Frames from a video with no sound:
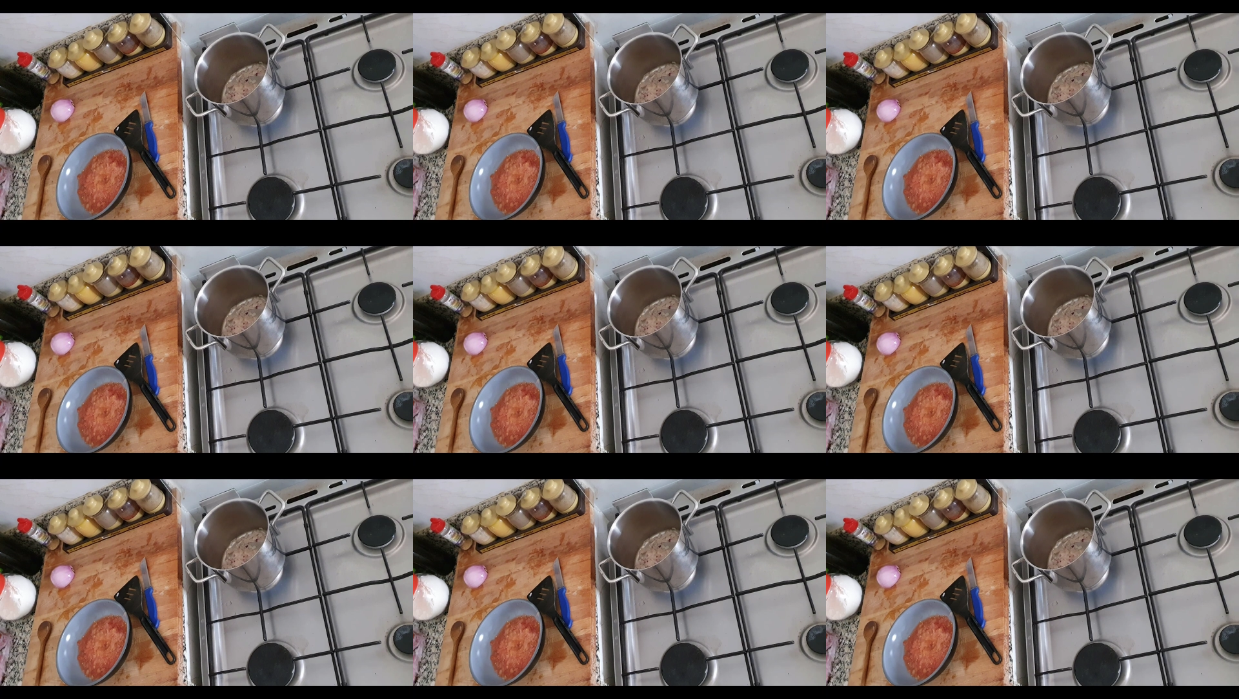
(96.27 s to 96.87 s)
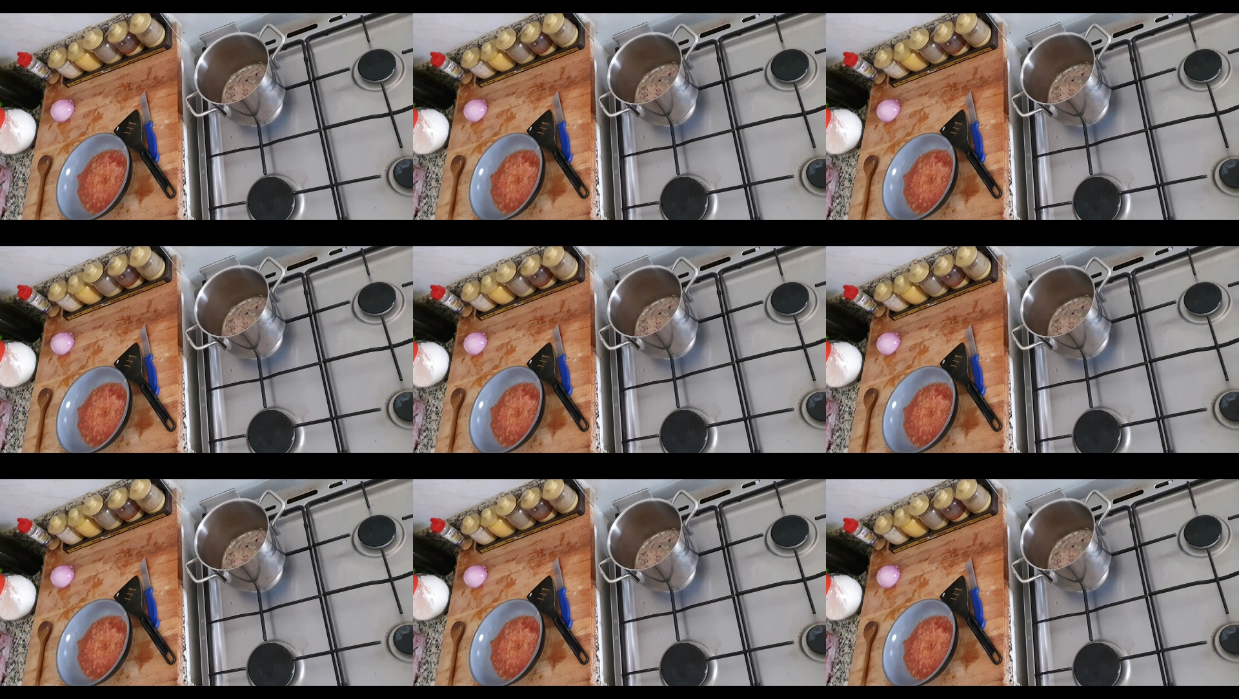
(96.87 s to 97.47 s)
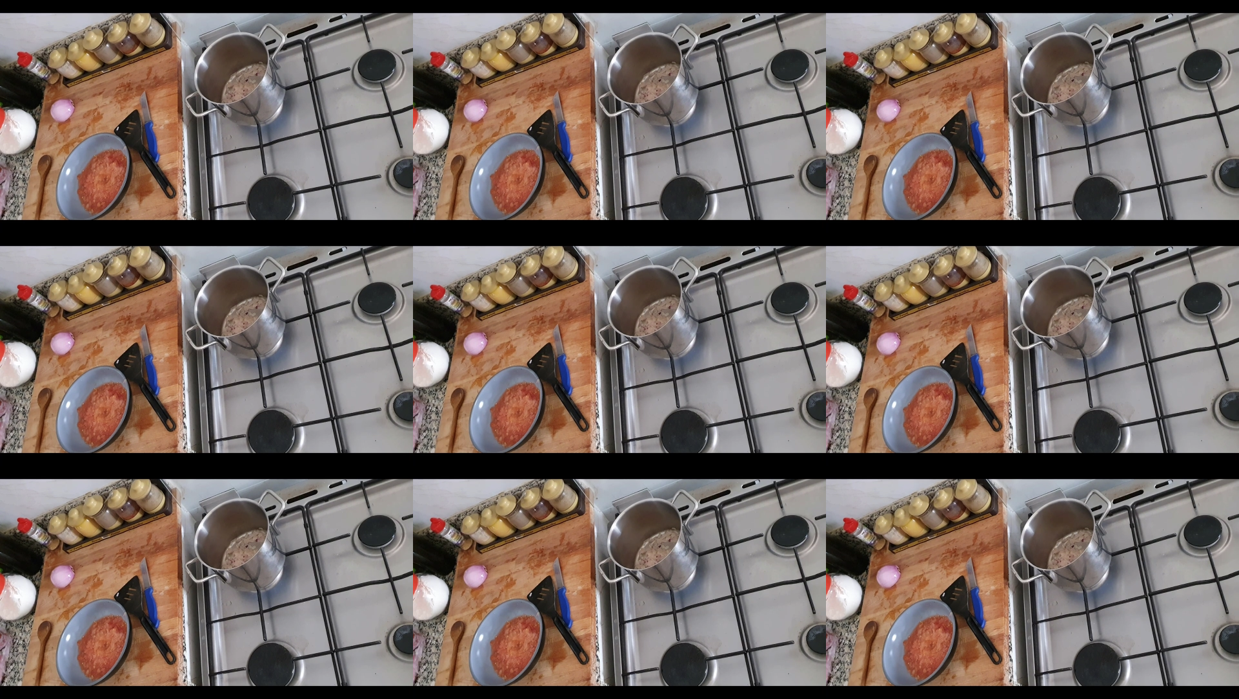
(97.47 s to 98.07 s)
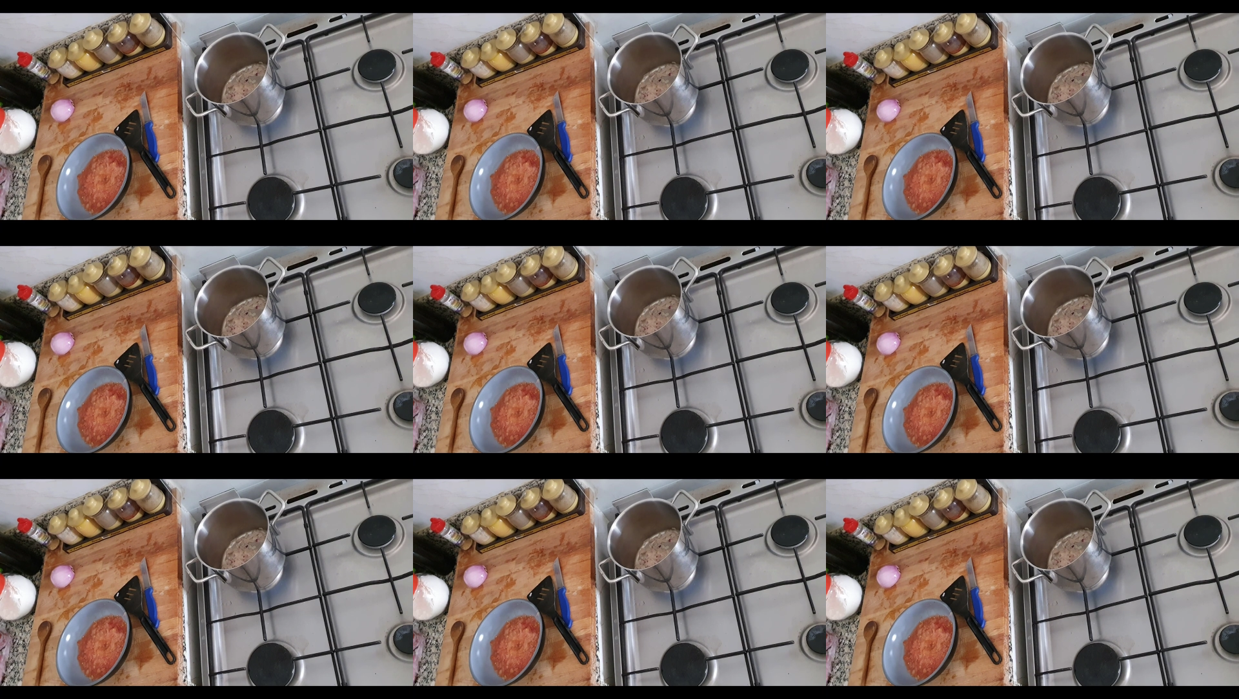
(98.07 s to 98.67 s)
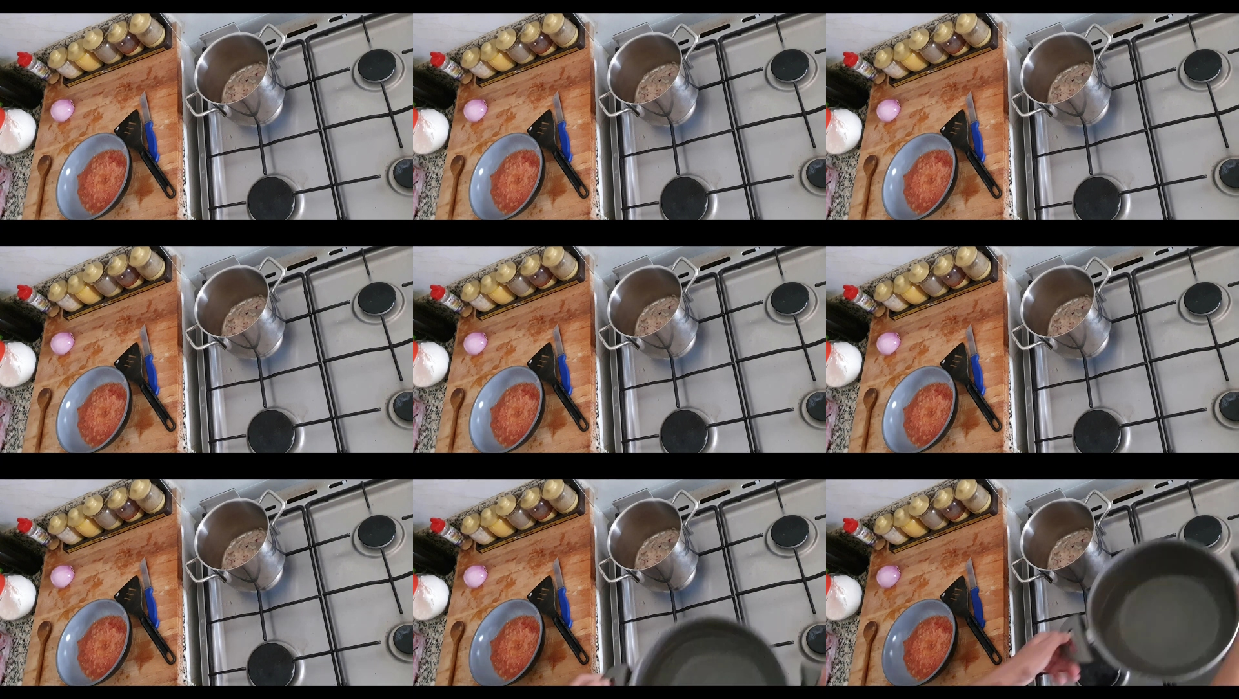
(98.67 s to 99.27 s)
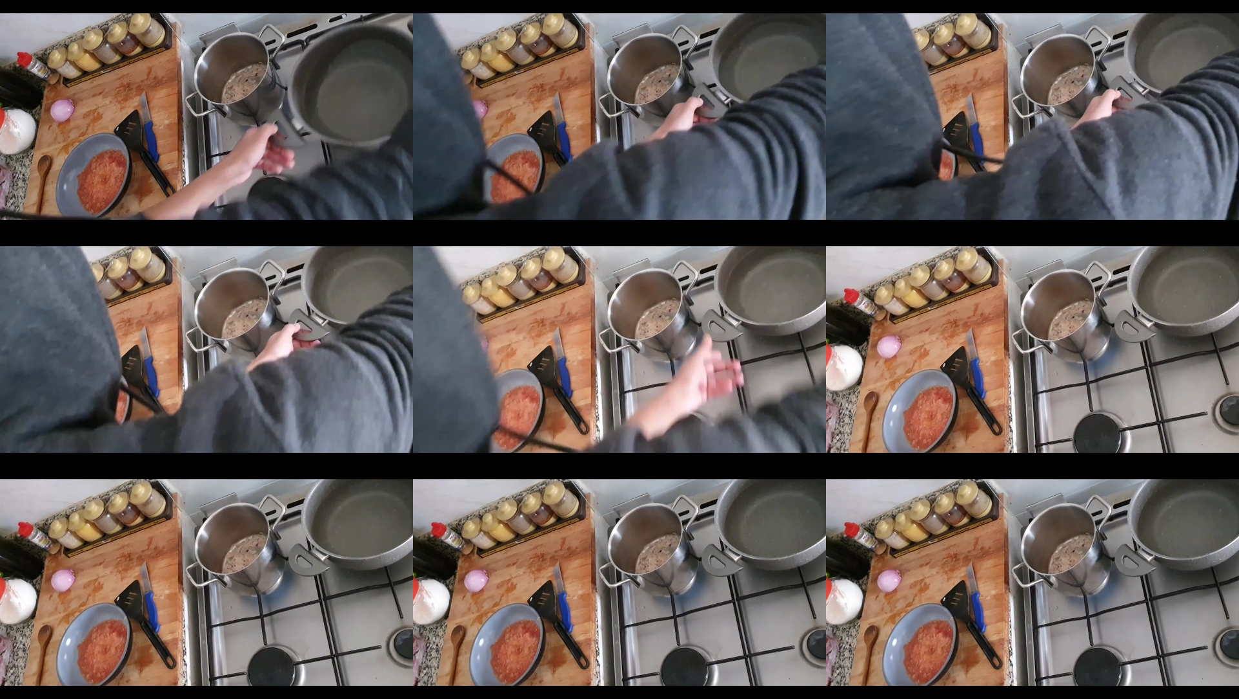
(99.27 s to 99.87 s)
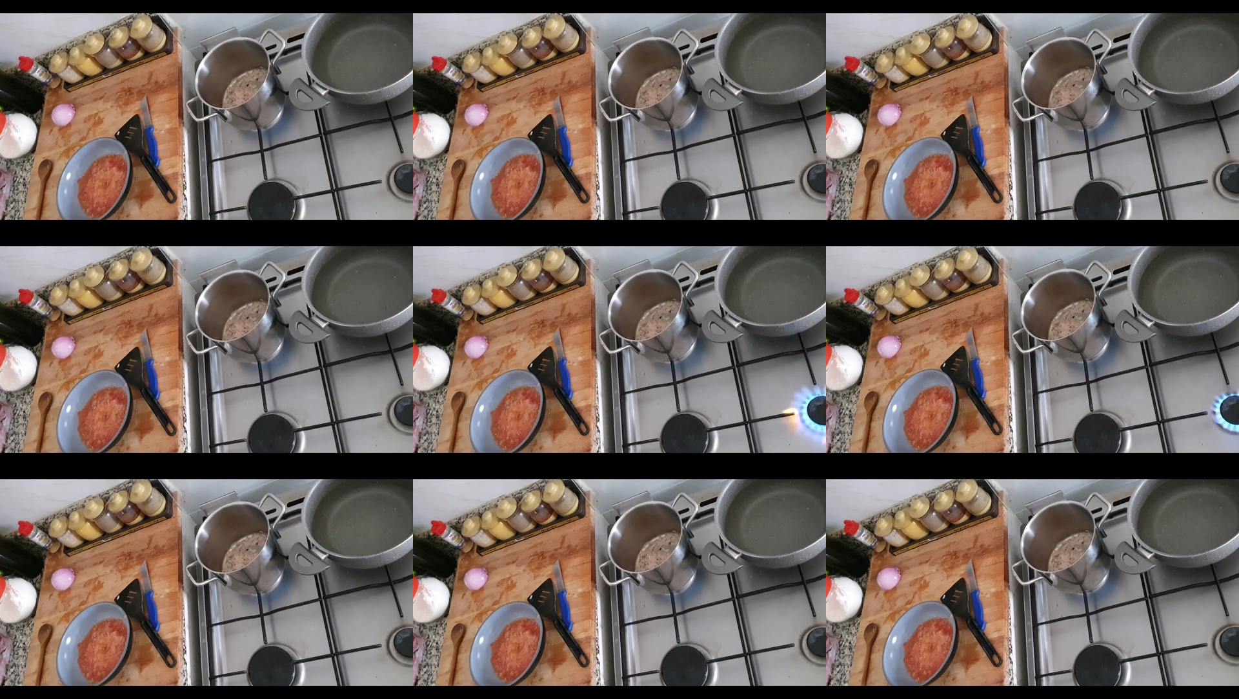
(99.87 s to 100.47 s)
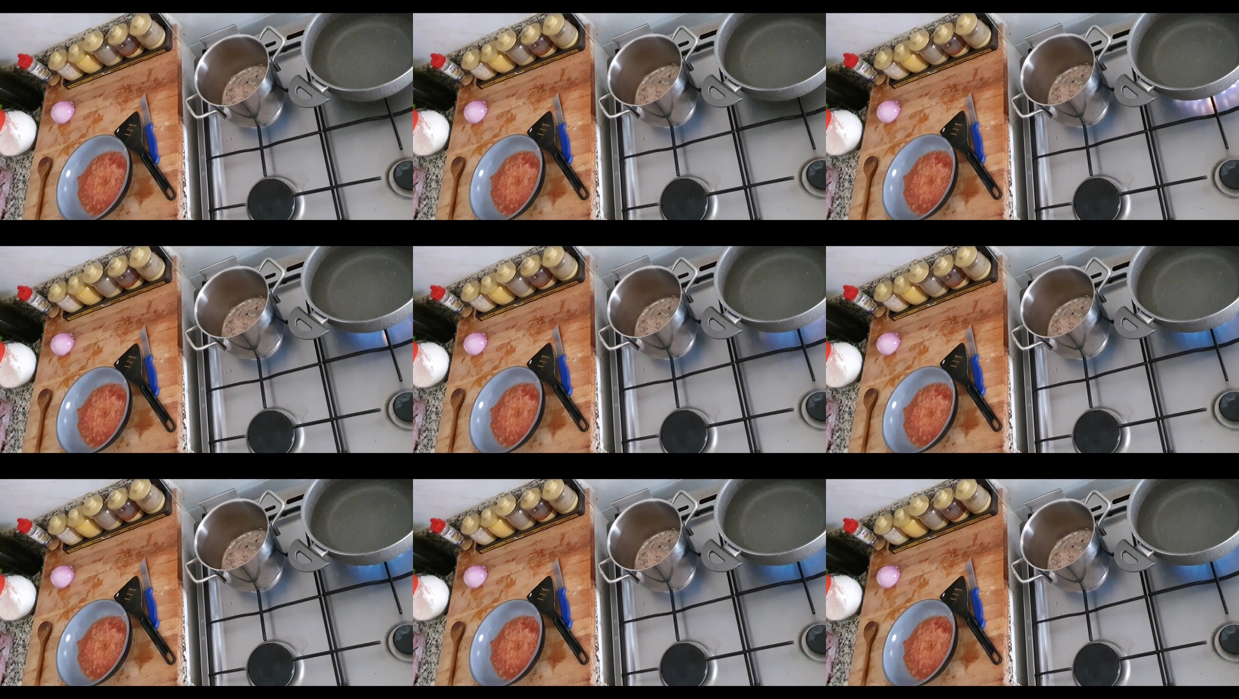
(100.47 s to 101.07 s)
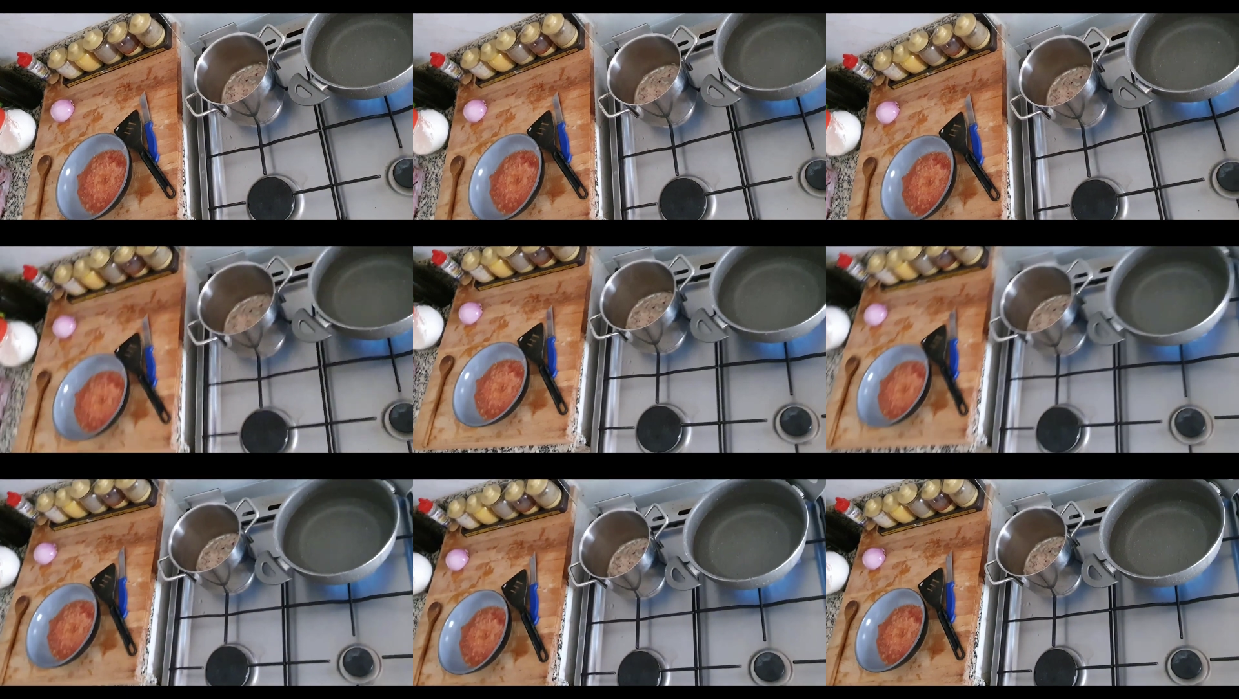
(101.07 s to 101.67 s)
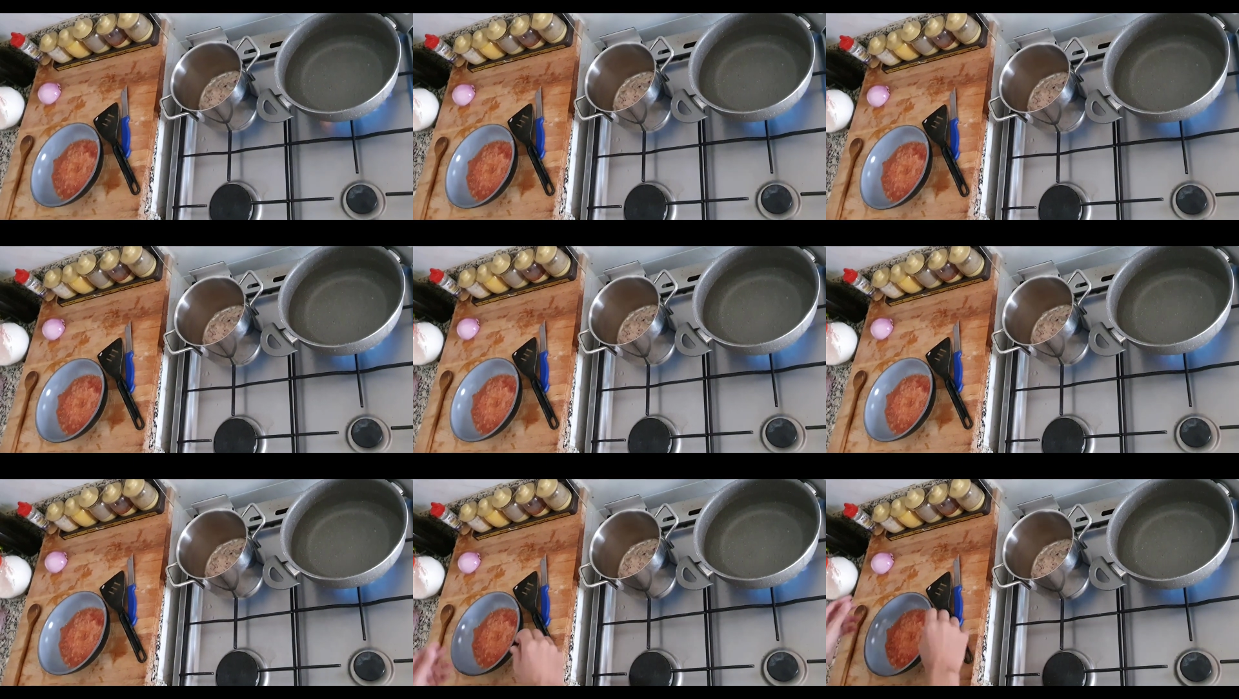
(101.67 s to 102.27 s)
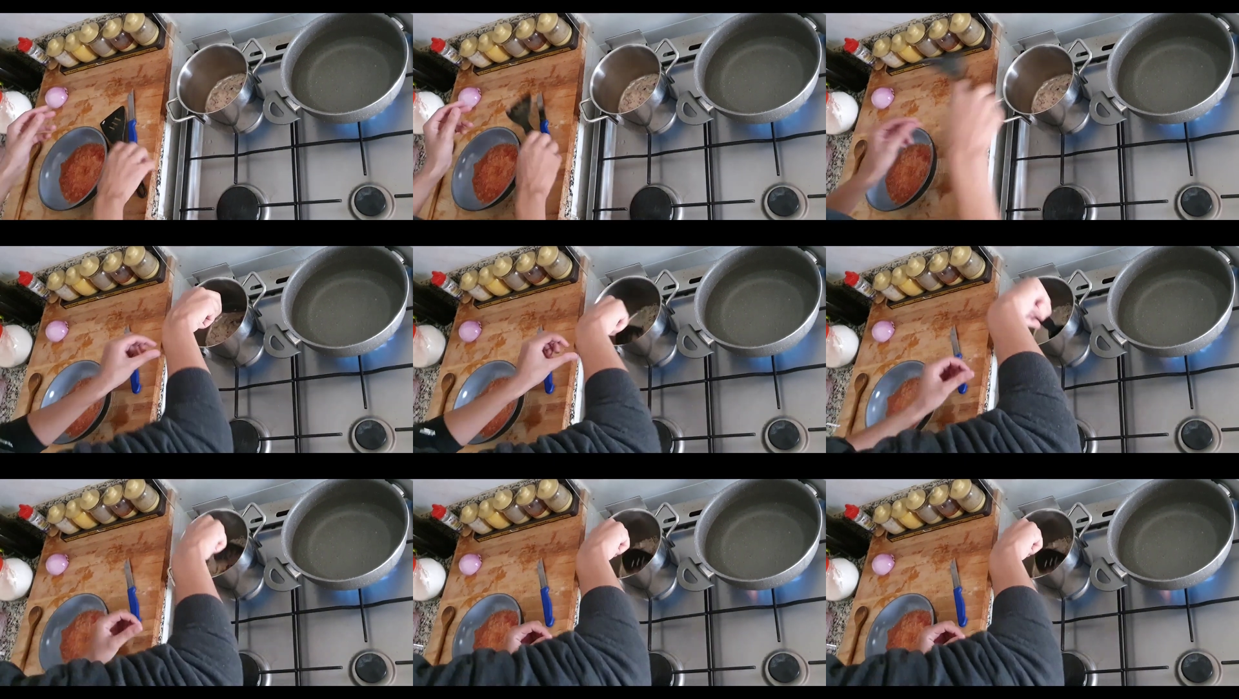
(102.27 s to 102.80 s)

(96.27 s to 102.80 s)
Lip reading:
No face is visible, so there are no lips to read.